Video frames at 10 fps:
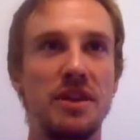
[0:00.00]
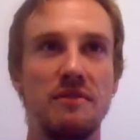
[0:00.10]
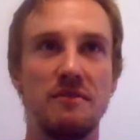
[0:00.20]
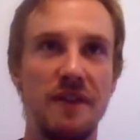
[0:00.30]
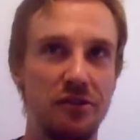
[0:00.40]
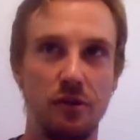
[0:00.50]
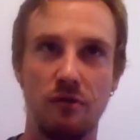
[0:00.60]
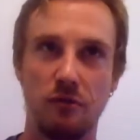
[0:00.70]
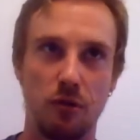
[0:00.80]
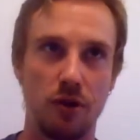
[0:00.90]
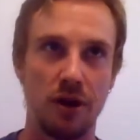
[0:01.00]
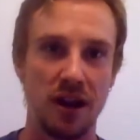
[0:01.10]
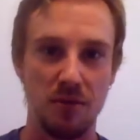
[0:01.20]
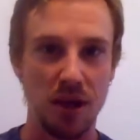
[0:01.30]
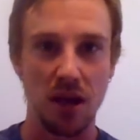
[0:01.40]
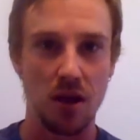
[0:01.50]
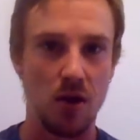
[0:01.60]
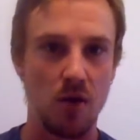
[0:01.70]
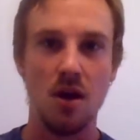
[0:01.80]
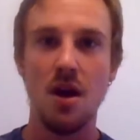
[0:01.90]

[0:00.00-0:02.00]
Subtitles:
the vessel for Himiko.